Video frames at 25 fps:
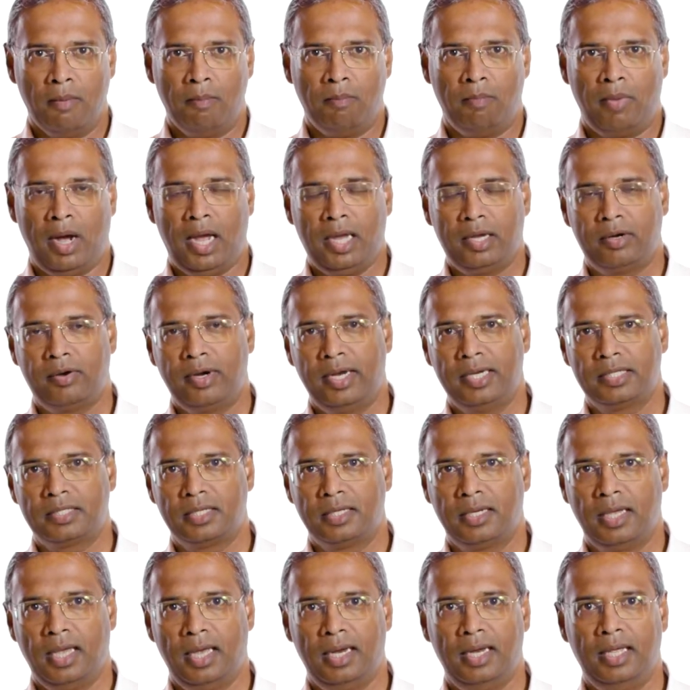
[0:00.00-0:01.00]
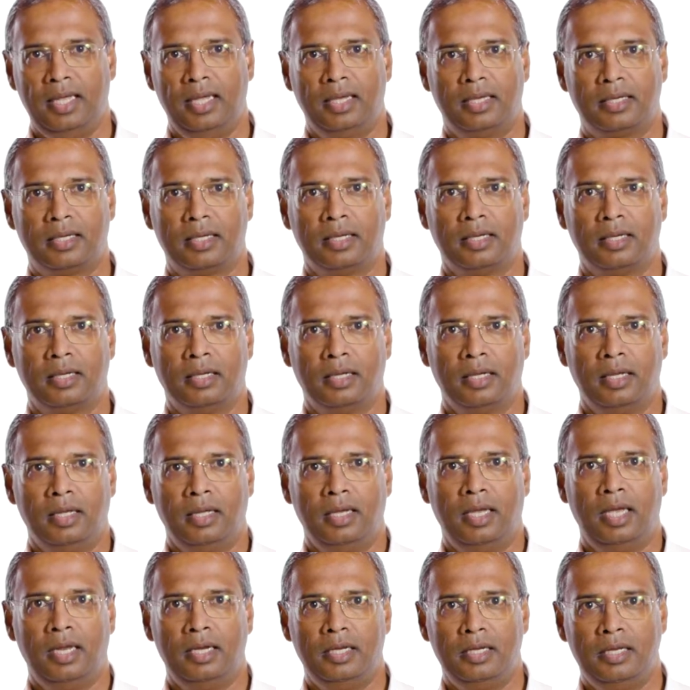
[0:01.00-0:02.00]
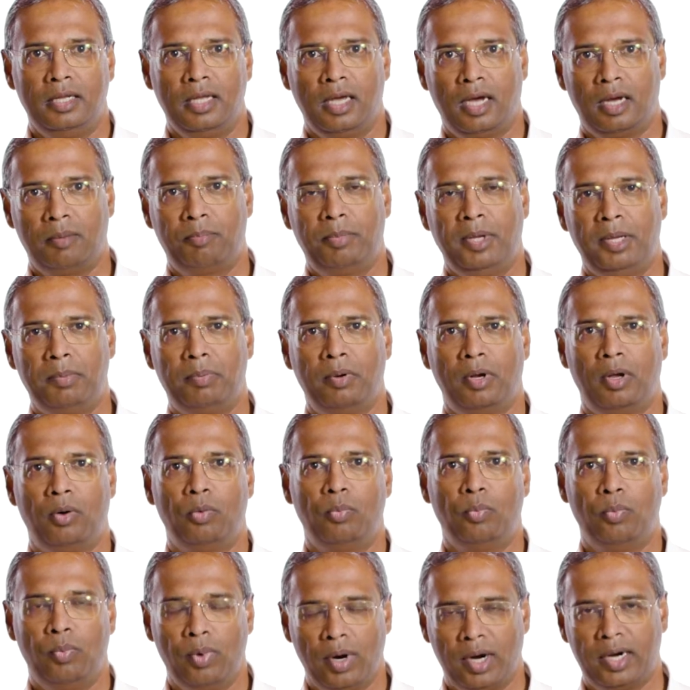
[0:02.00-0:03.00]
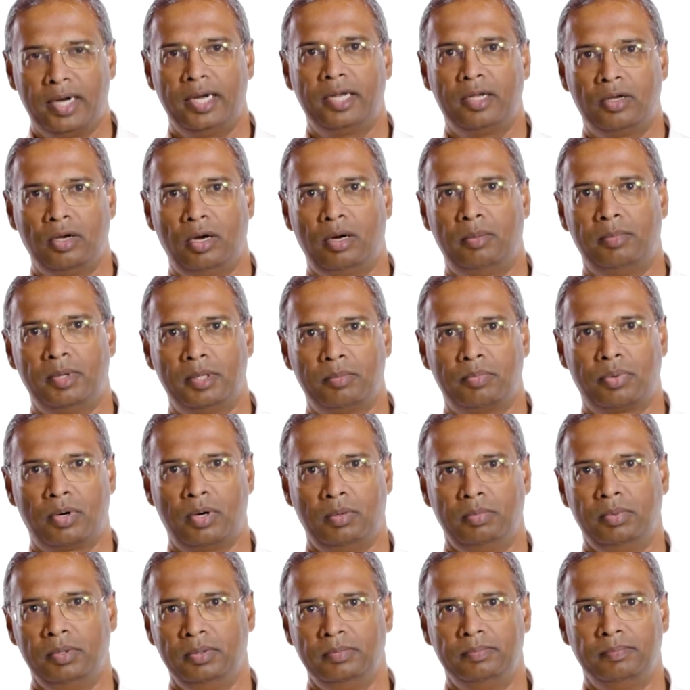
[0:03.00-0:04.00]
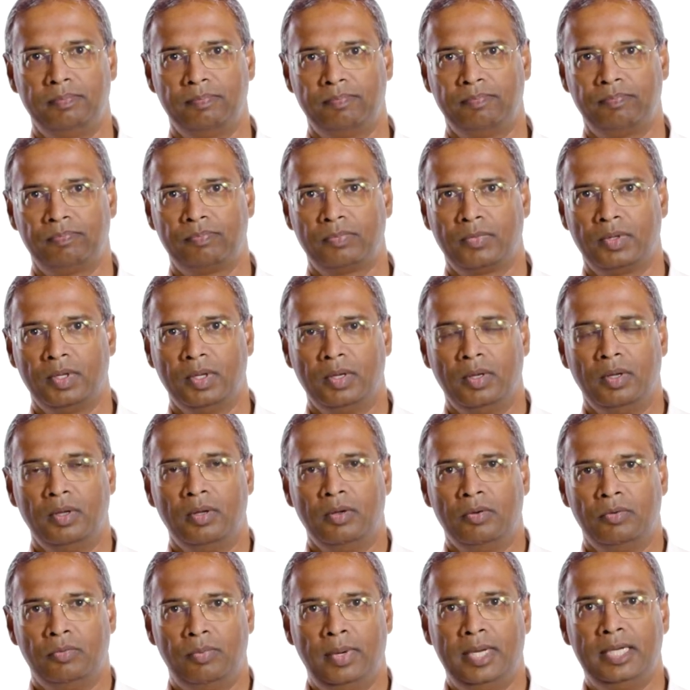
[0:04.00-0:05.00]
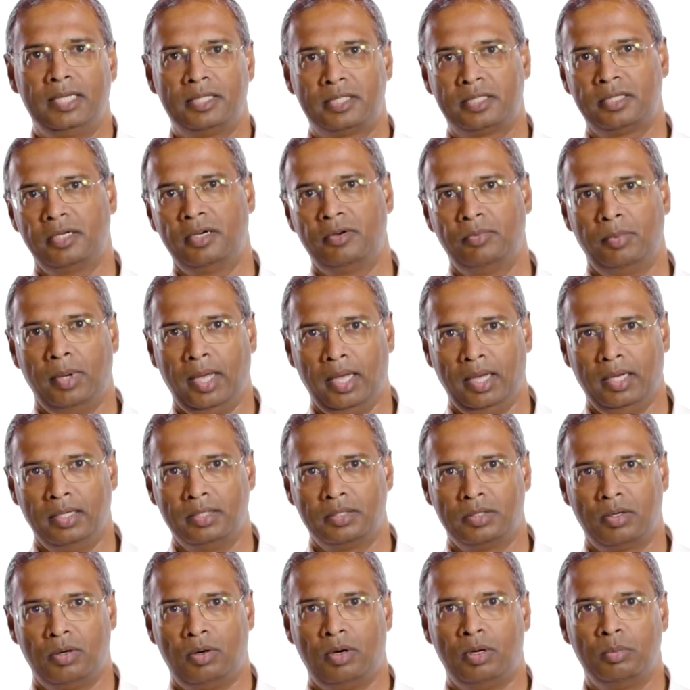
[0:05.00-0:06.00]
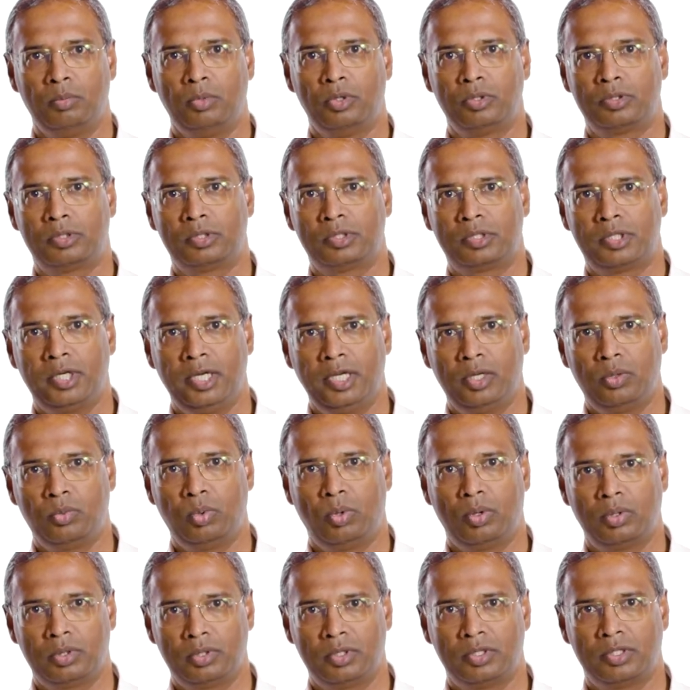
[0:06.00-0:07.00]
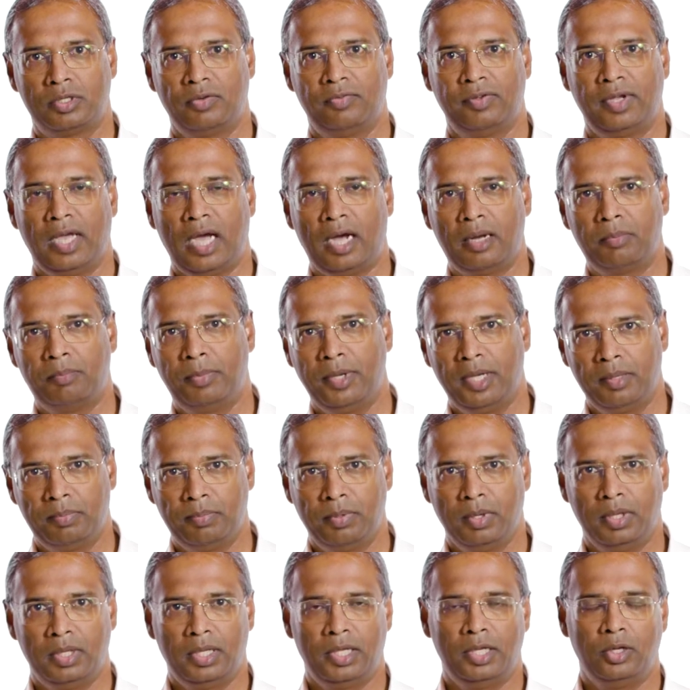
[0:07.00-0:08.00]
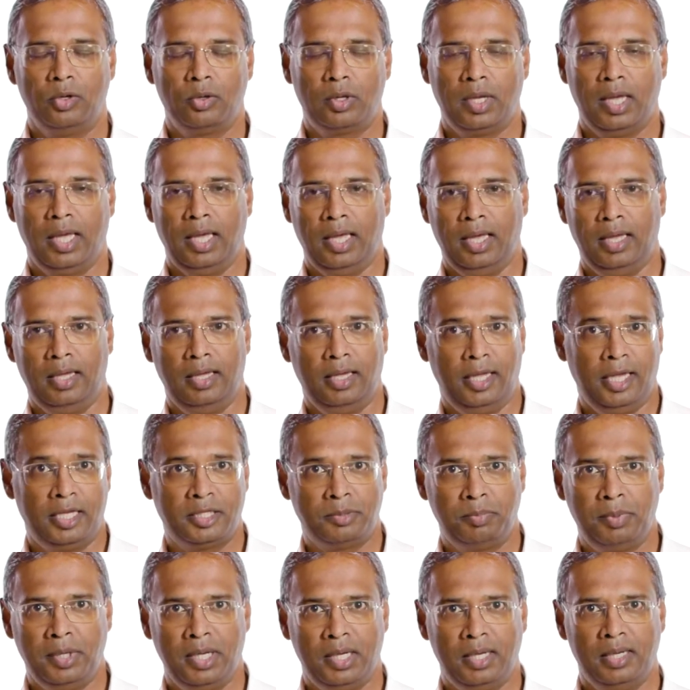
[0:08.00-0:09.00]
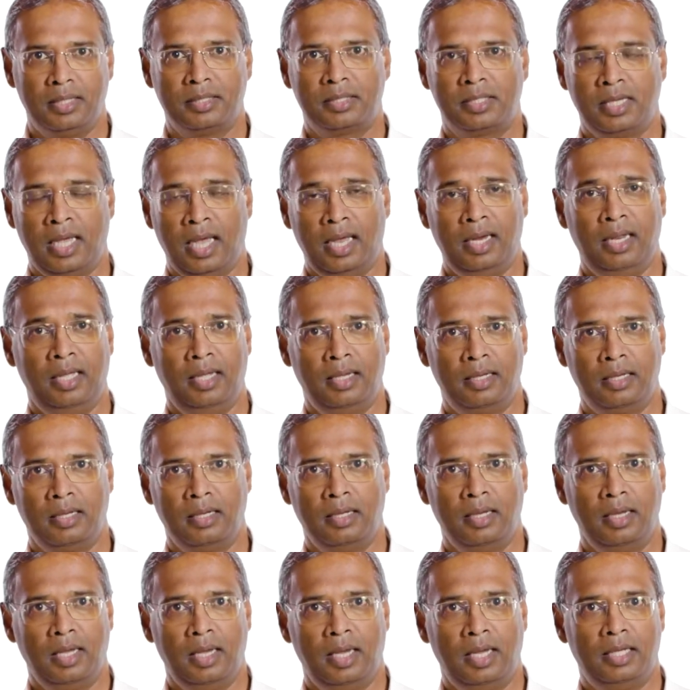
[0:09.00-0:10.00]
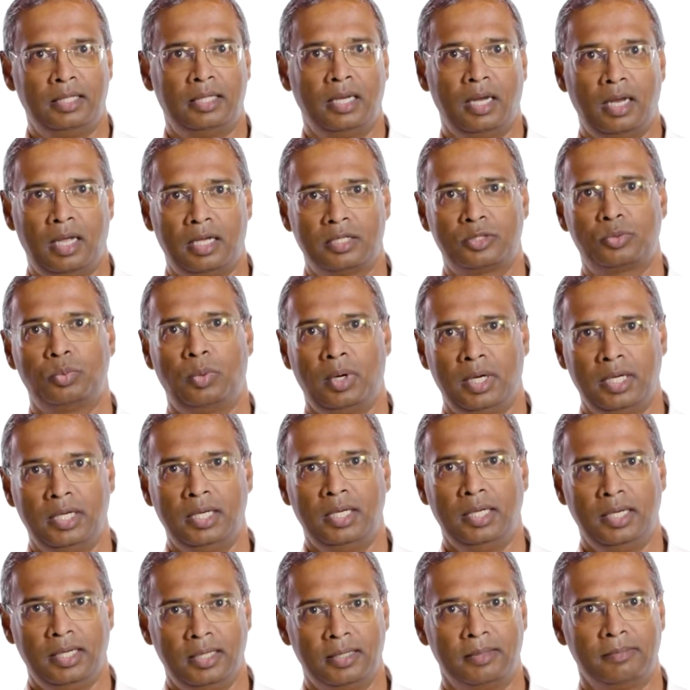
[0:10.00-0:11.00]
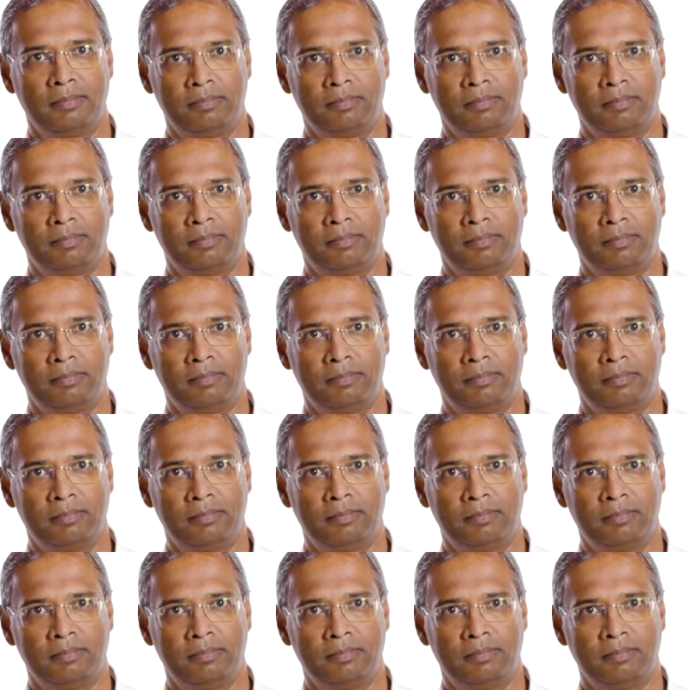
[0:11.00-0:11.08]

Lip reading: Migraines and headache in young people are a very common problem. When surveyed, almost 3/4 of young people in the UK experience headache in the last 1 year.